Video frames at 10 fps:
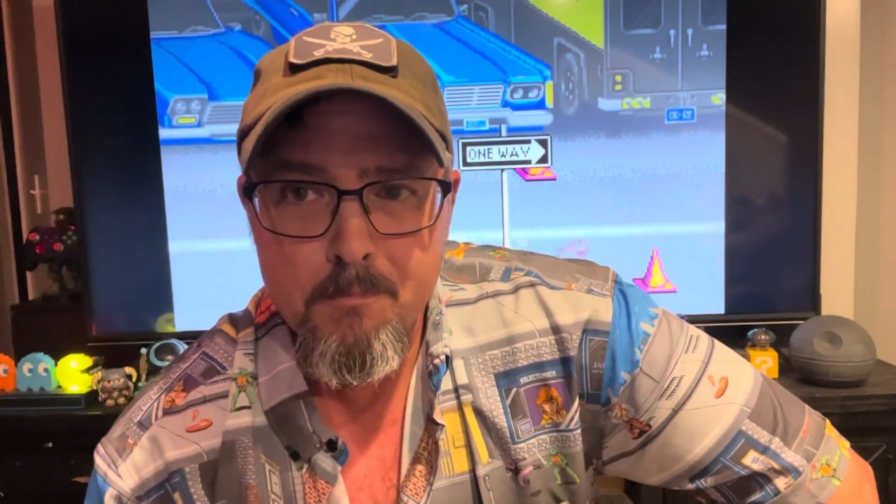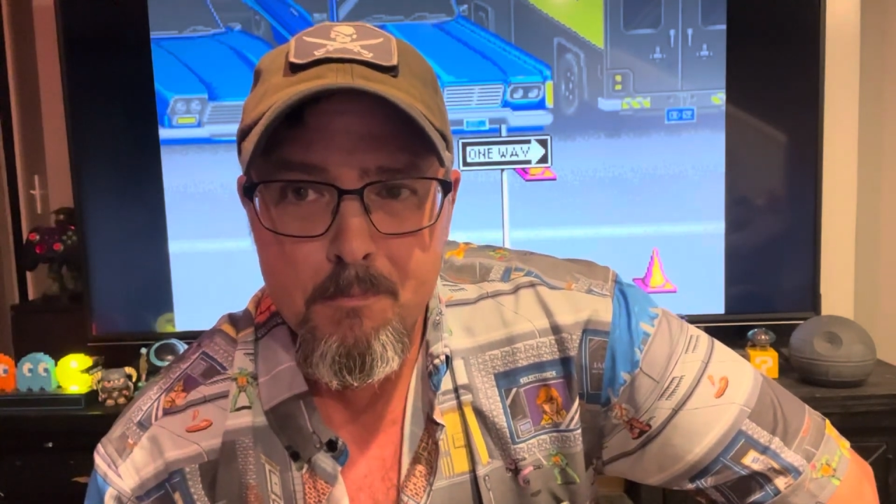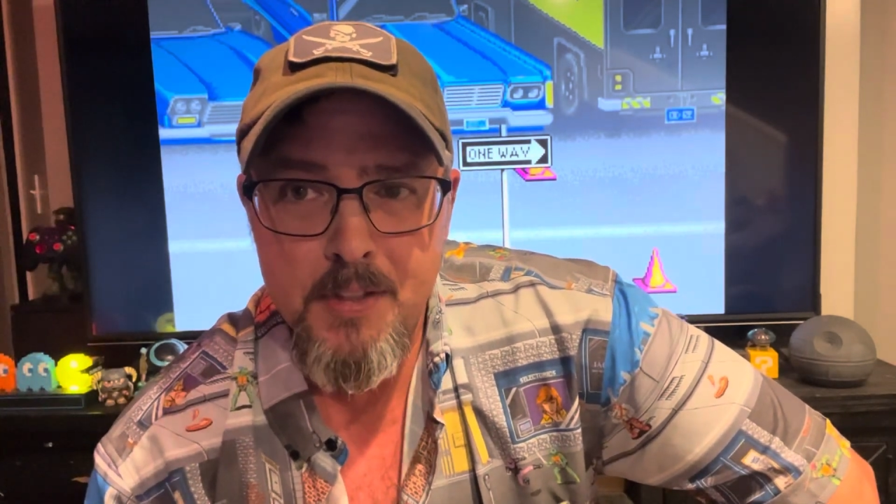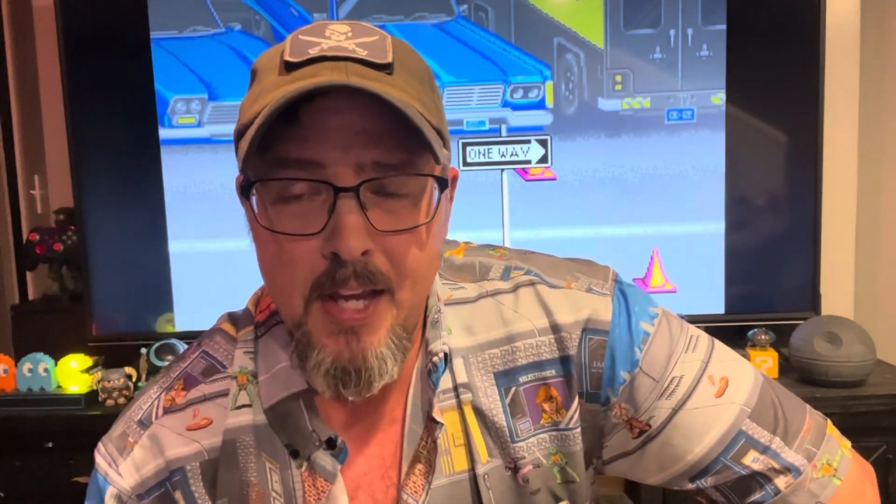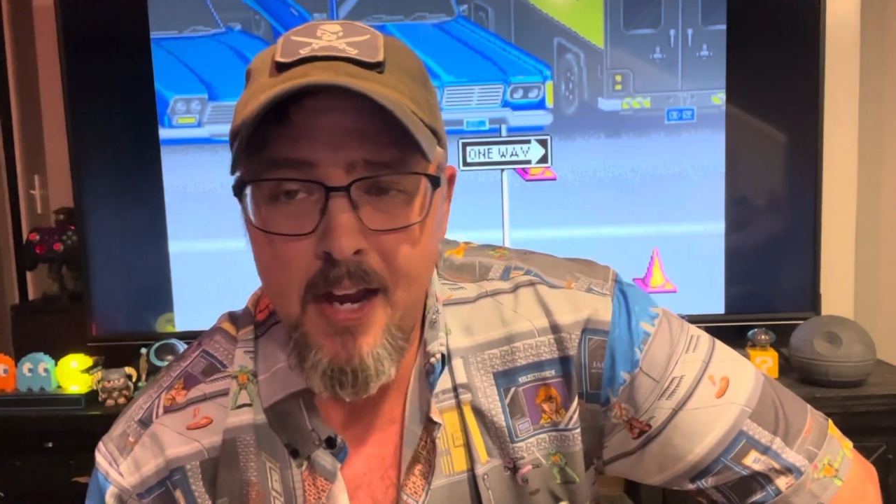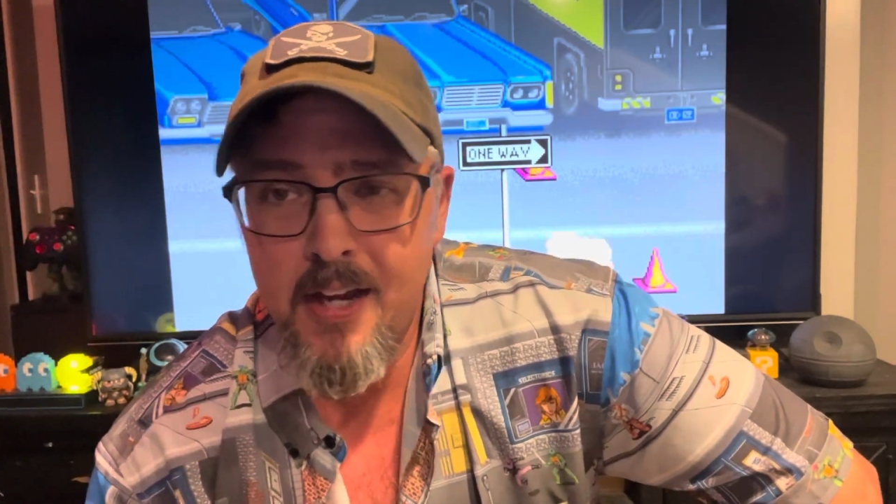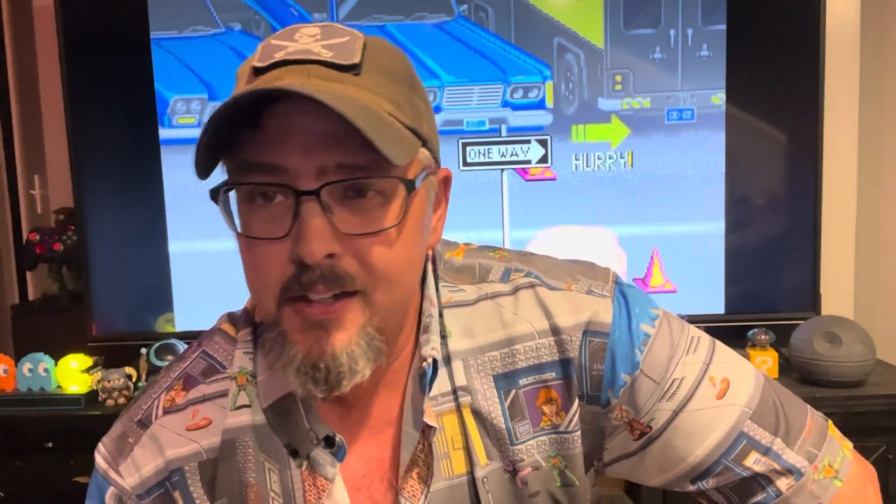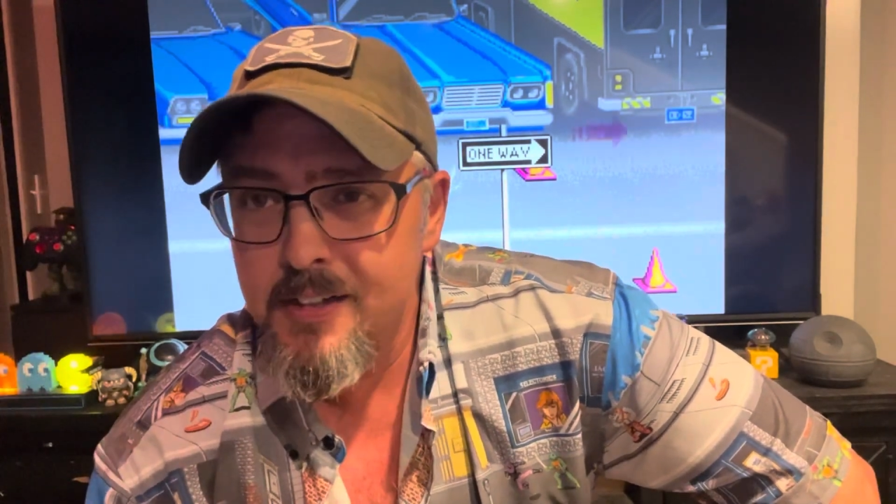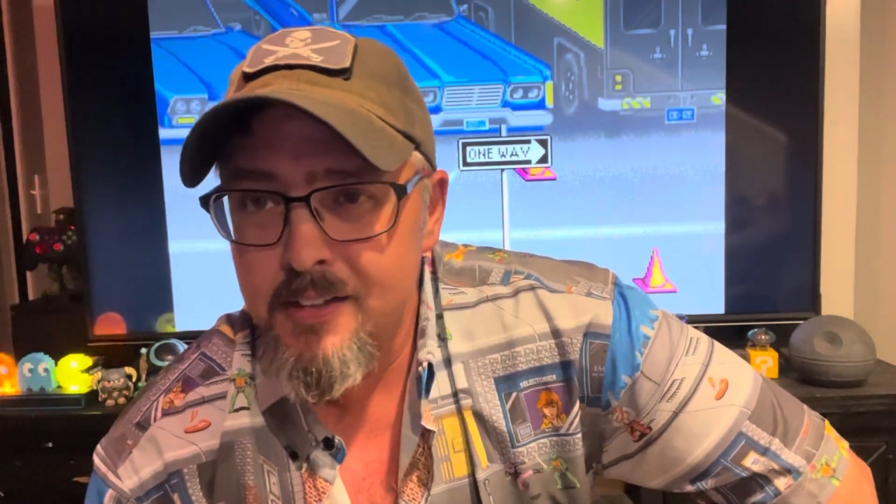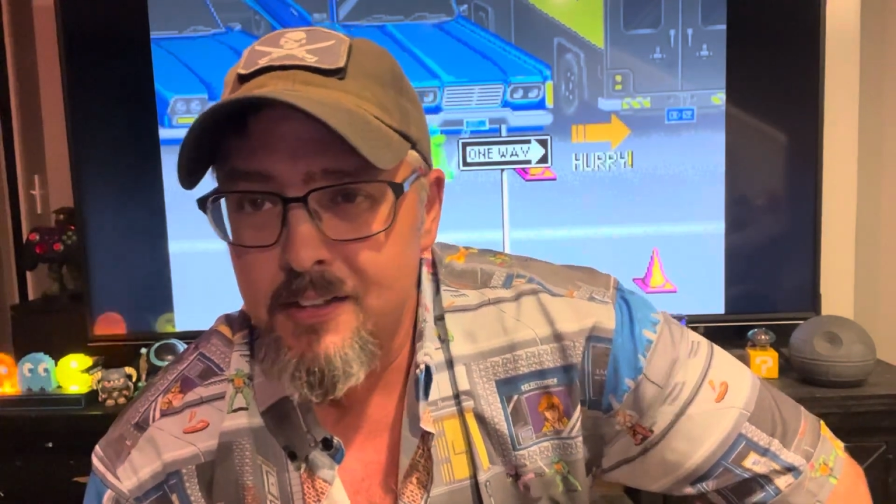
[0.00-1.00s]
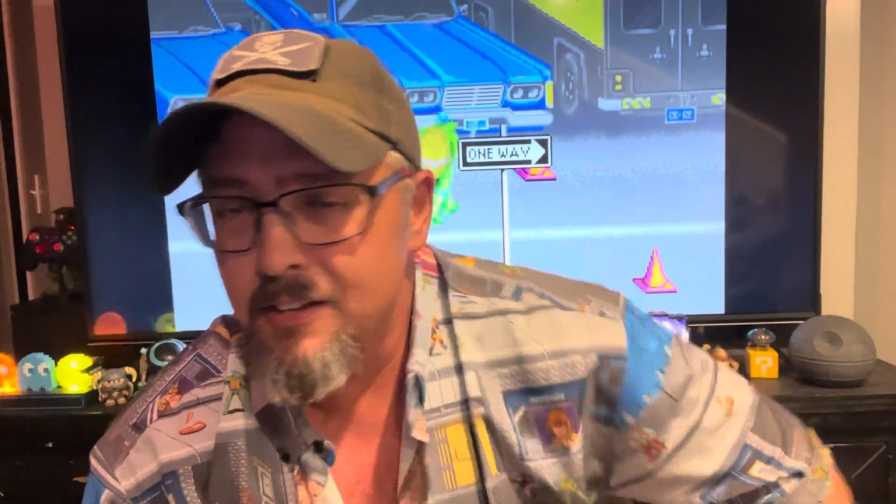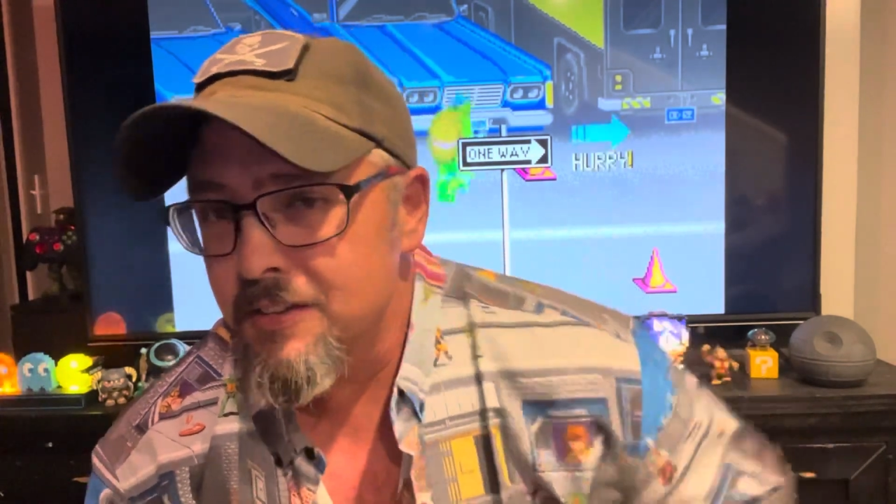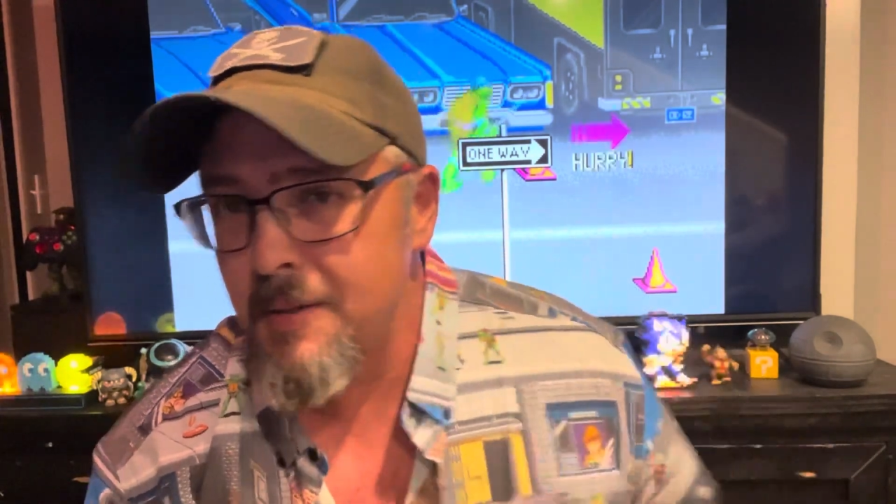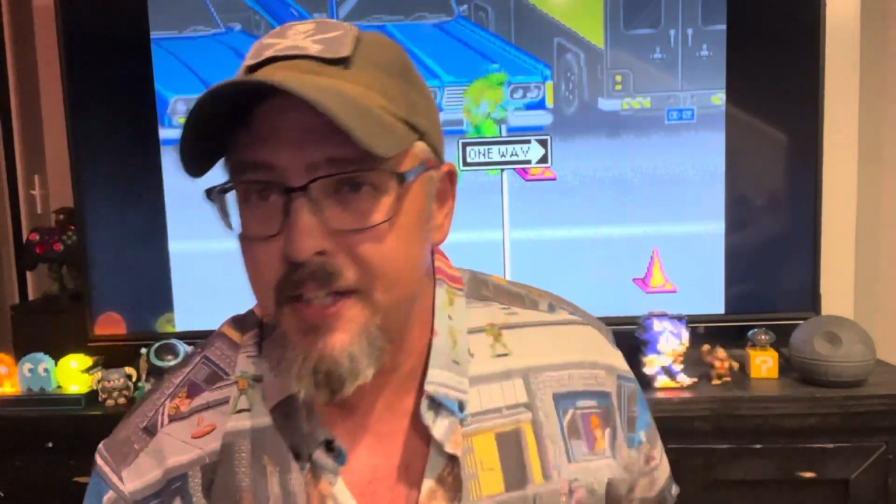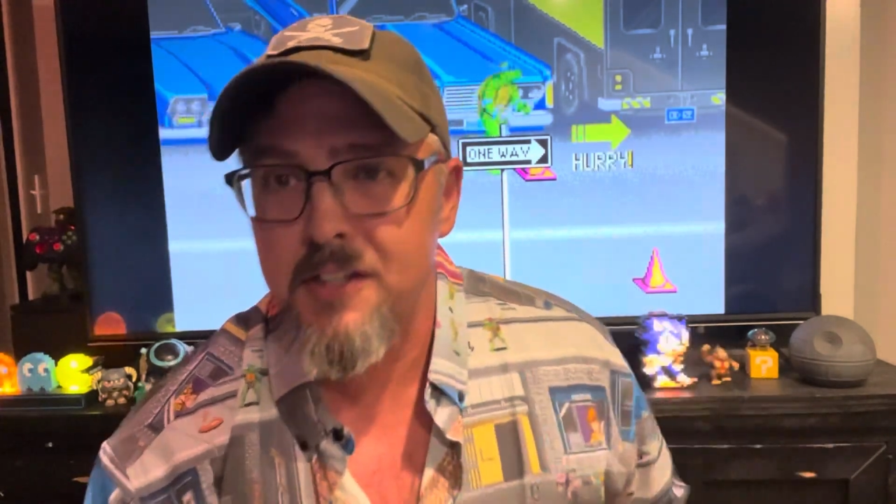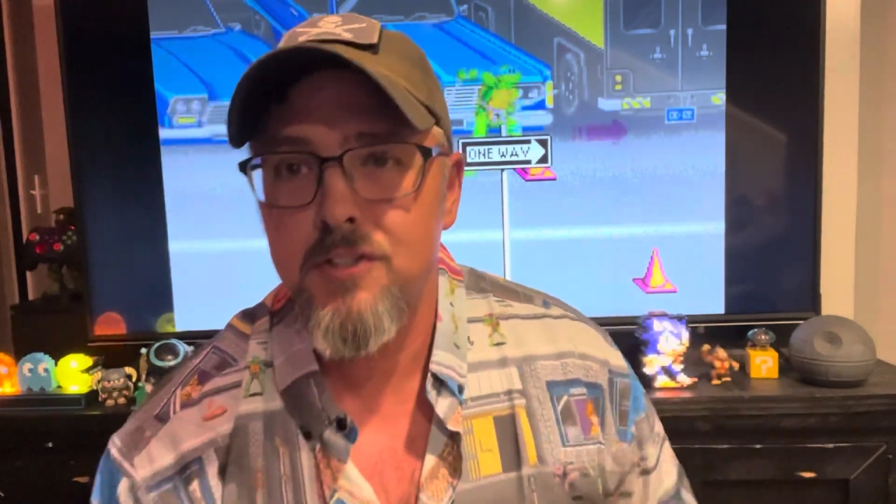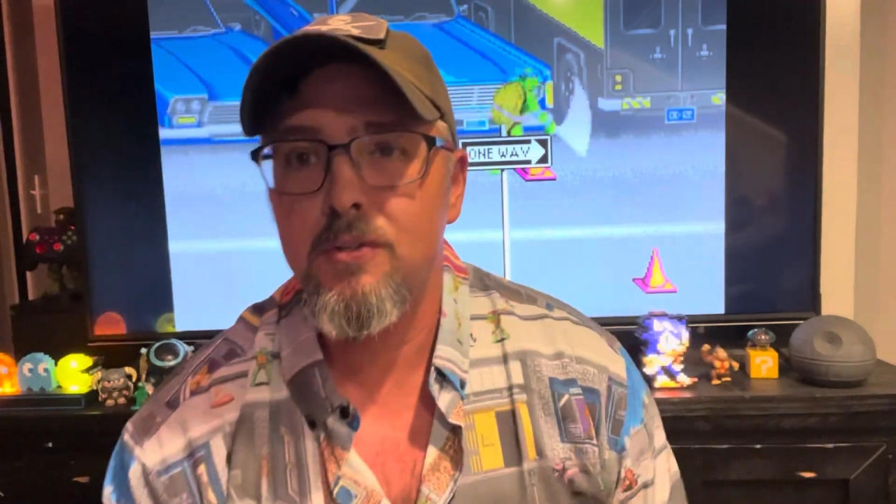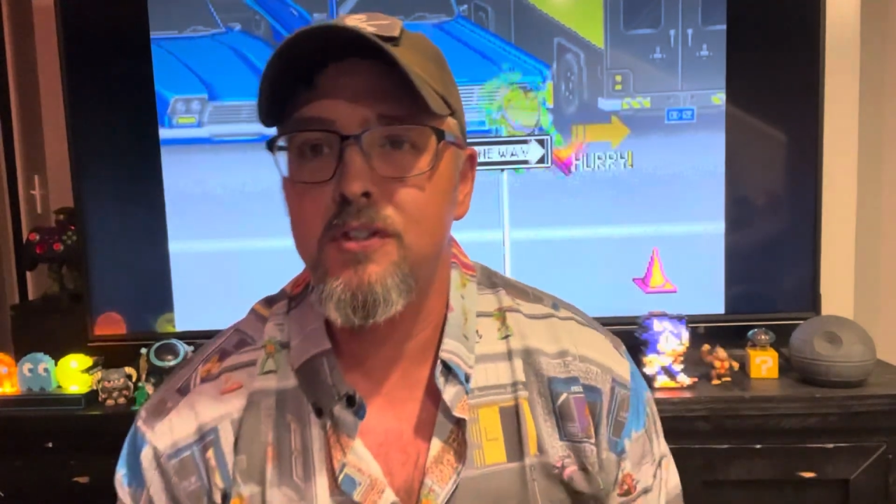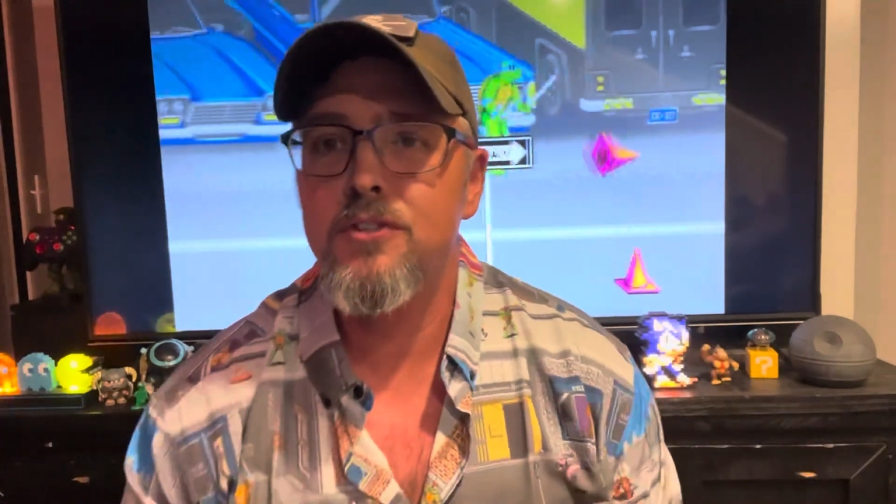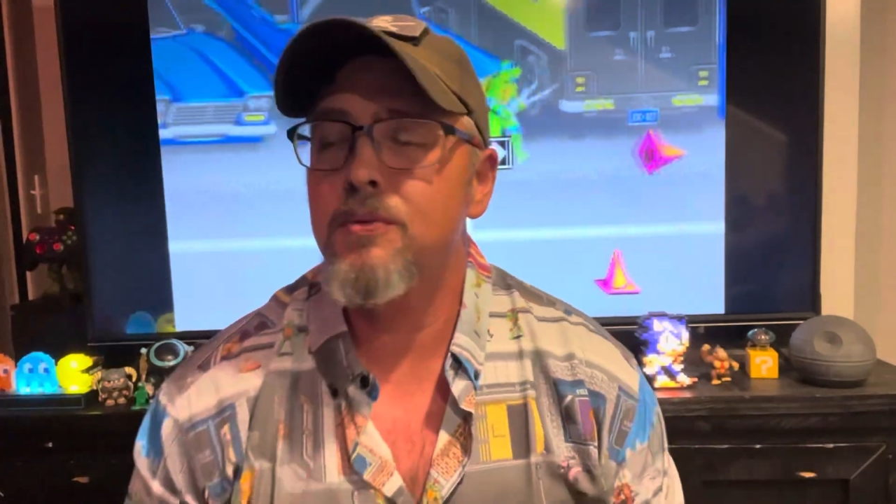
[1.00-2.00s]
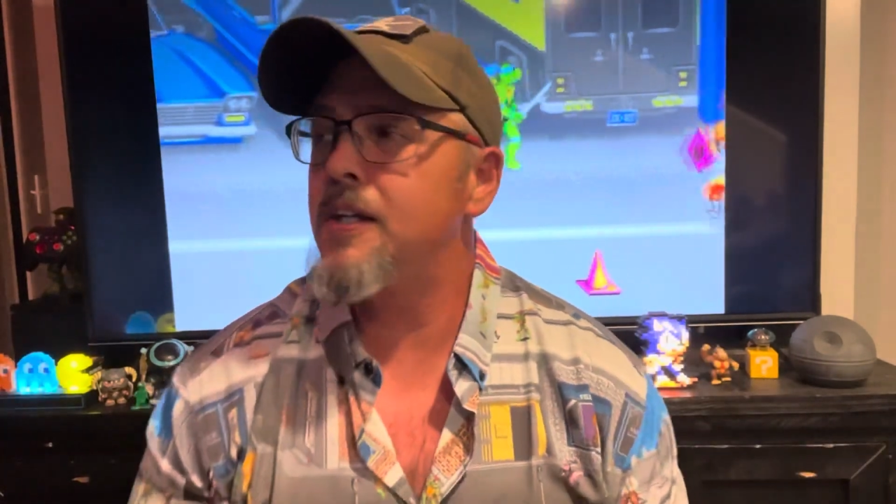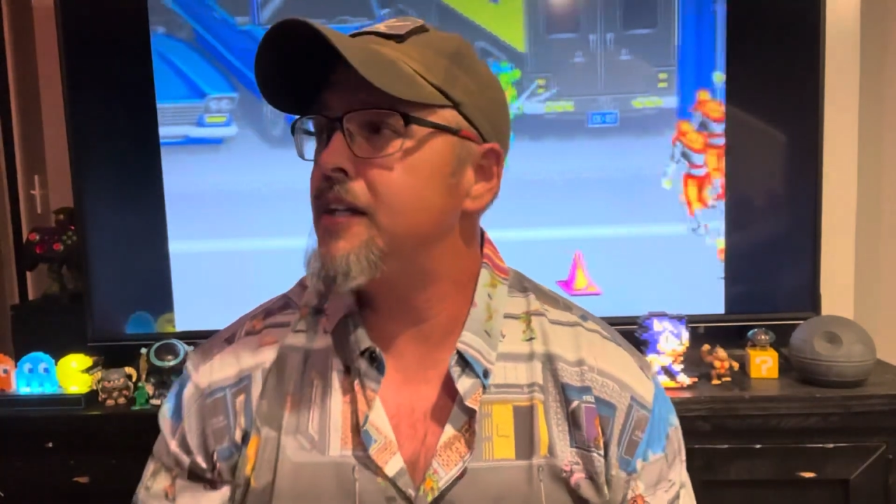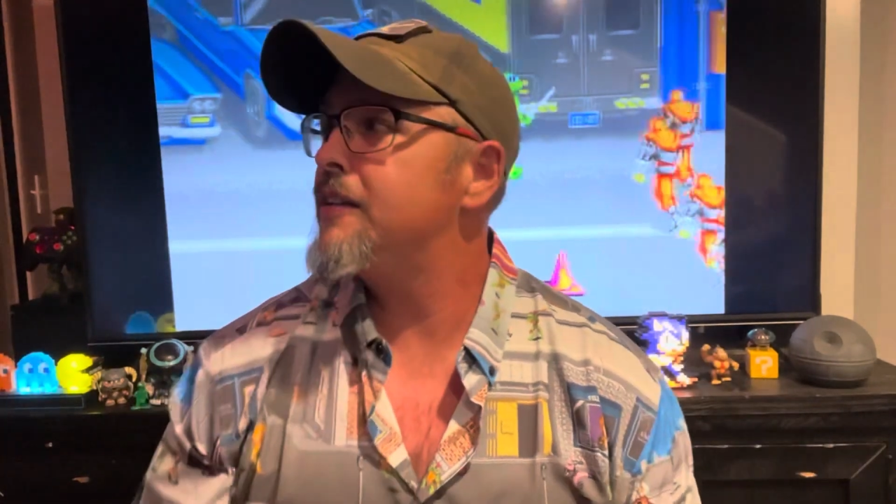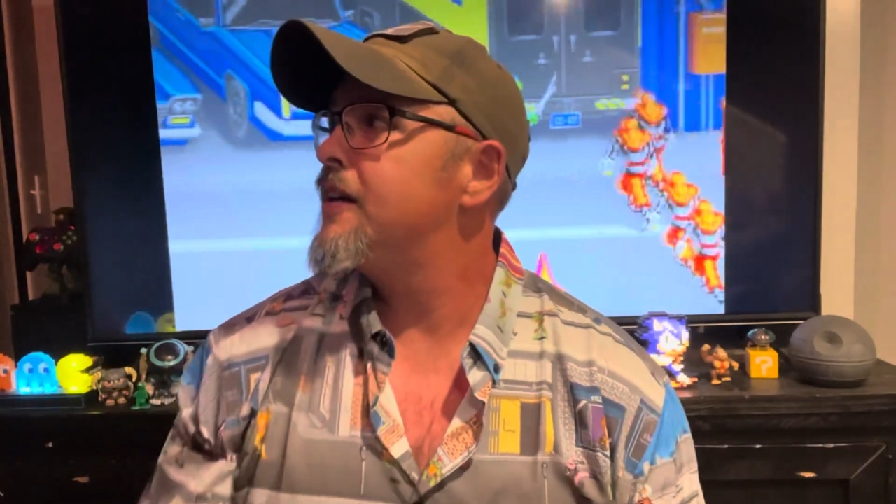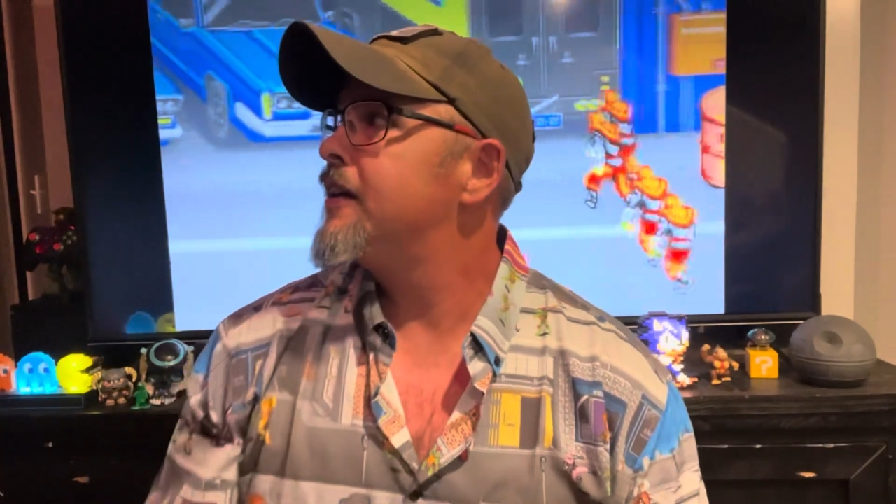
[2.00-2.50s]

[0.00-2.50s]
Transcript: But yeah, let's make this short and sweet.